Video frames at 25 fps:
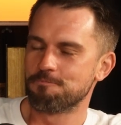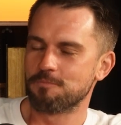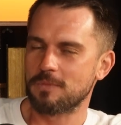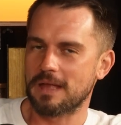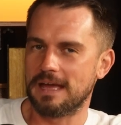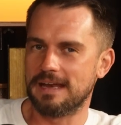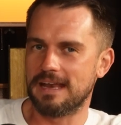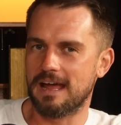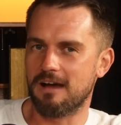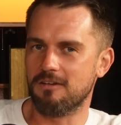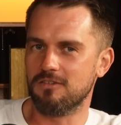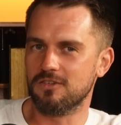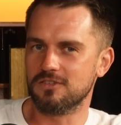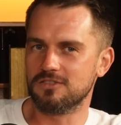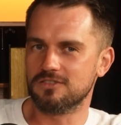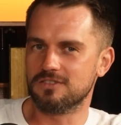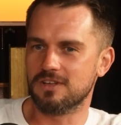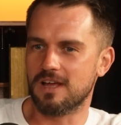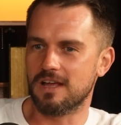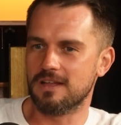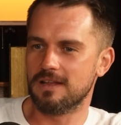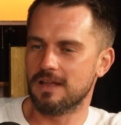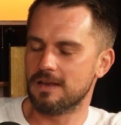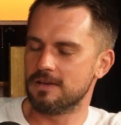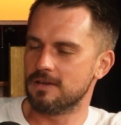and how long?
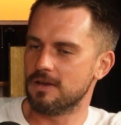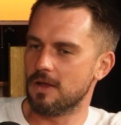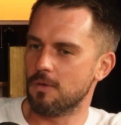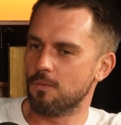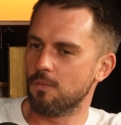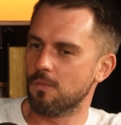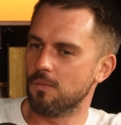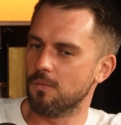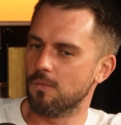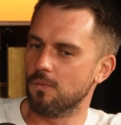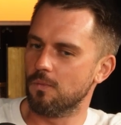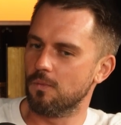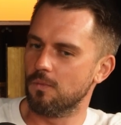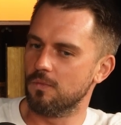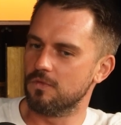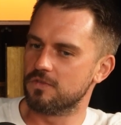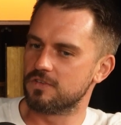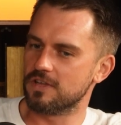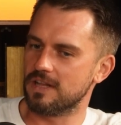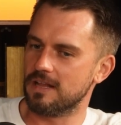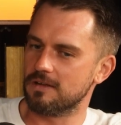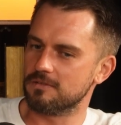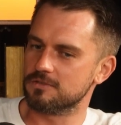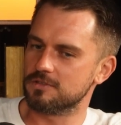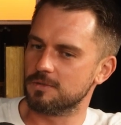And
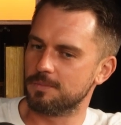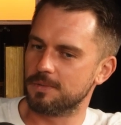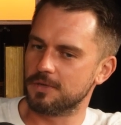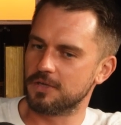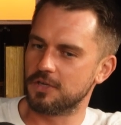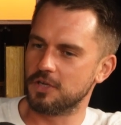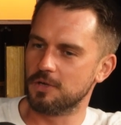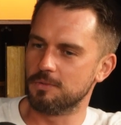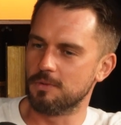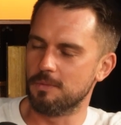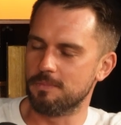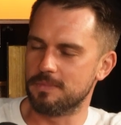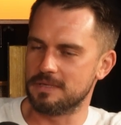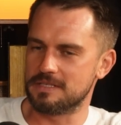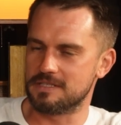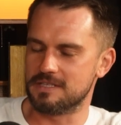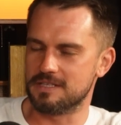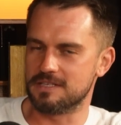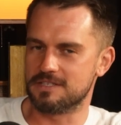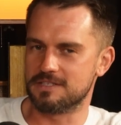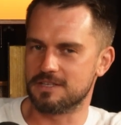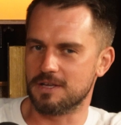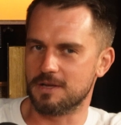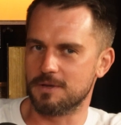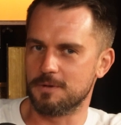So that was a procurement
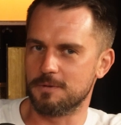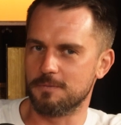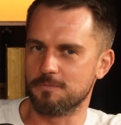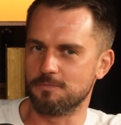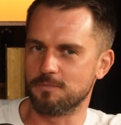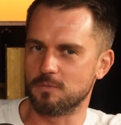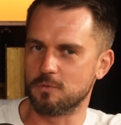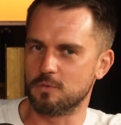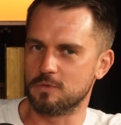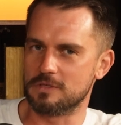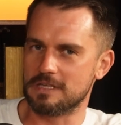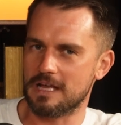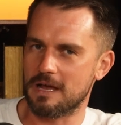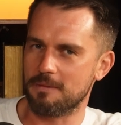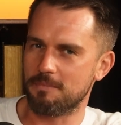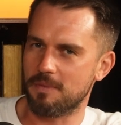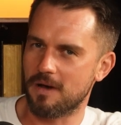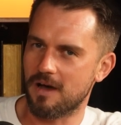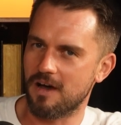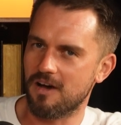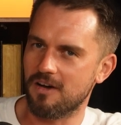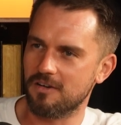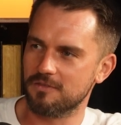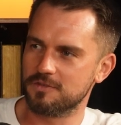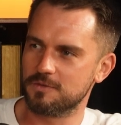business. So was that a
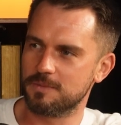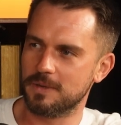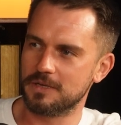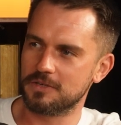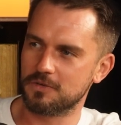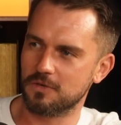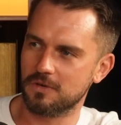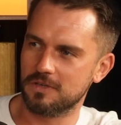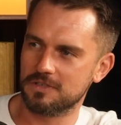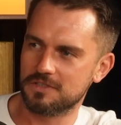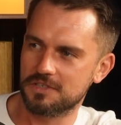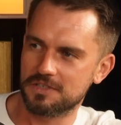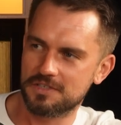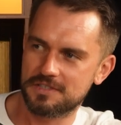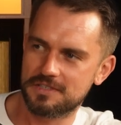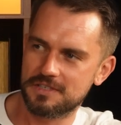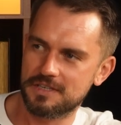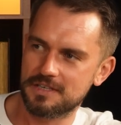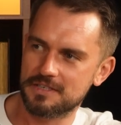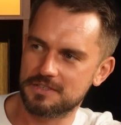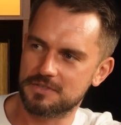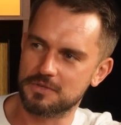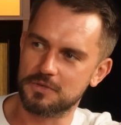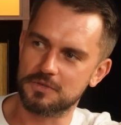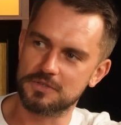part of Special
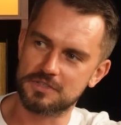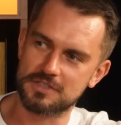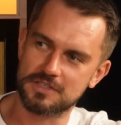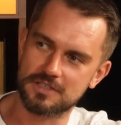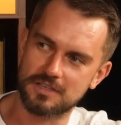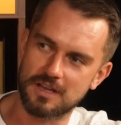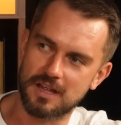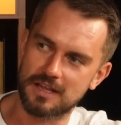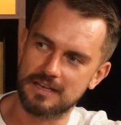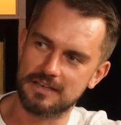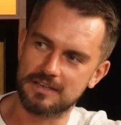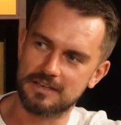Logistics or slightly